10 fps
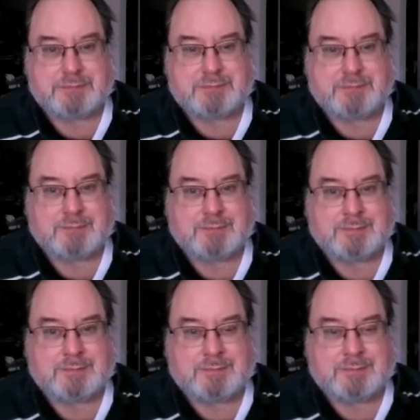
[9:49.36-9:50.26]

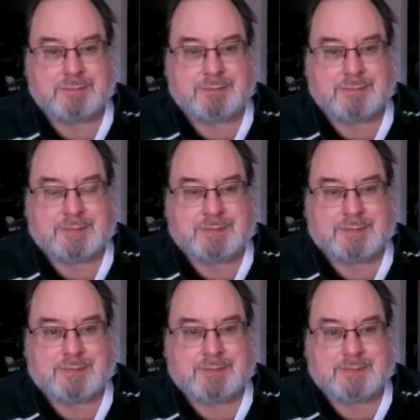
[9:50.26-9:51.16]

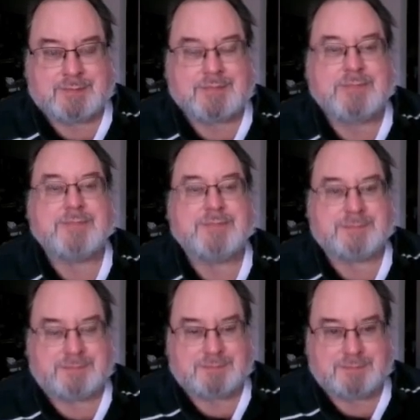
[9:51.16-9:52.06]

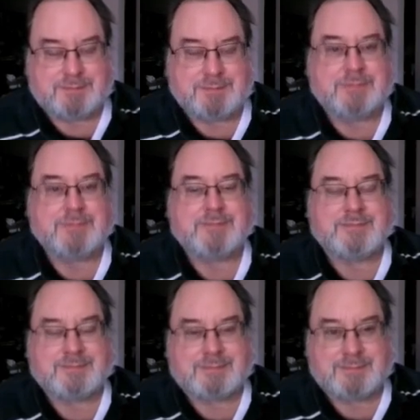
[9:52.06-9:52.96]

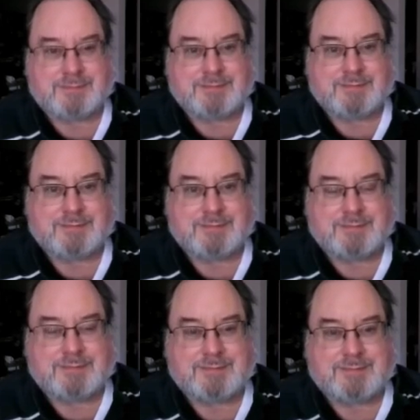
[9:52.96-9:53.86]

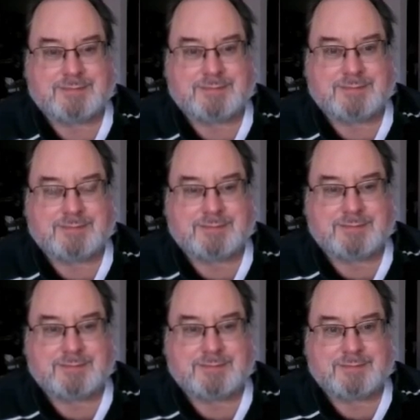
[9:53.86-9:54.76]

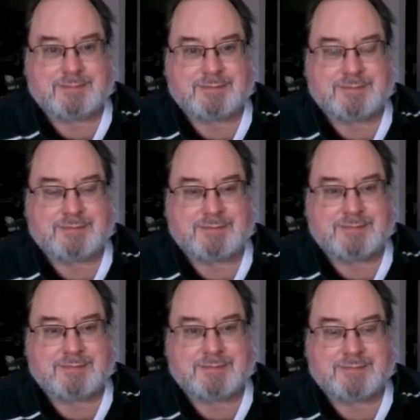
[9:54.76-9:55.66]

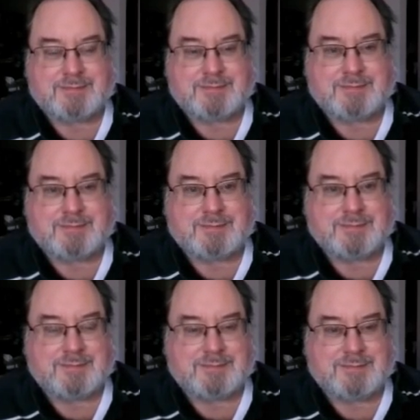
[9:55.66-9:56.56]

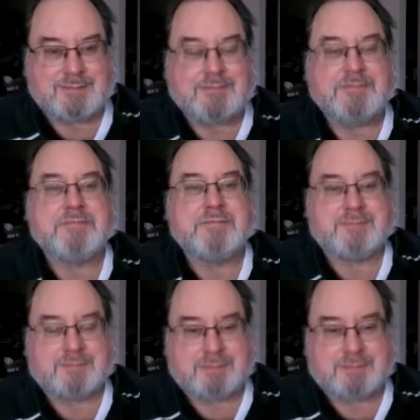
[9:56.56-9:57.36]
No words are spoken by the person on screen.